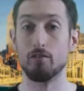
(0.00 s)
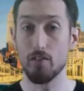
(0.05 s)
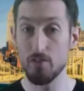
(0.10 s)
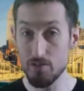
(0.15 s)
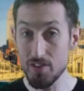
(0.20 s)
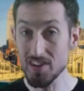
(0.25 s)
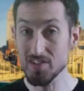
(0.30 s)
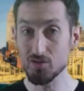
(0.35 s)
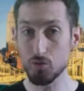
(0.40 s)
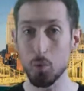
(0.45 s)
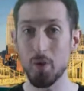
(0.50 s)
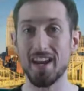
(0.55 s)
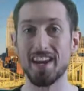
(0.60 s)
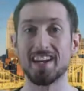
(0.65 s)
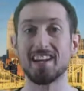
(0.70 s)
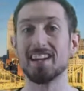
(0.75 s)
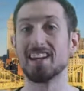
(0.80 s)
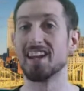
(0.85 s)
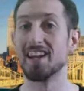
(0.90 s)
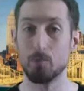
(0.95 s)
This Week
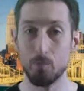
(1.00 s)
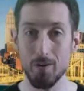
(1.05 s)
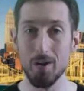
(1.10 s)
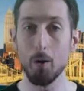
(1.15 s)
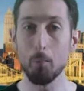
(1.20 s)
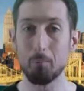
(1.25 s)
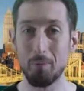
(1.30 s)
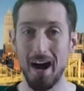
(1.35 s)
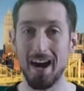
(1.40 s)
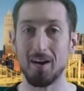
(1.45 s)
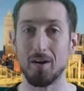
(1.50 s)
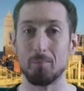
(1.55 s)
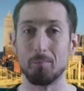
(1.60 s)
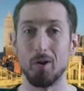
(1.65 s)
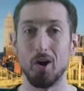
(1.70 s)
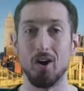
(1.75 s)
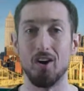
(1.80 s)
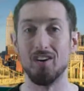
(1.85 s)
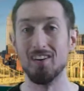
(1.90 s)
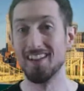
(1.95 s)
in Real Pirate
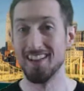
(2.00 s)
Ball.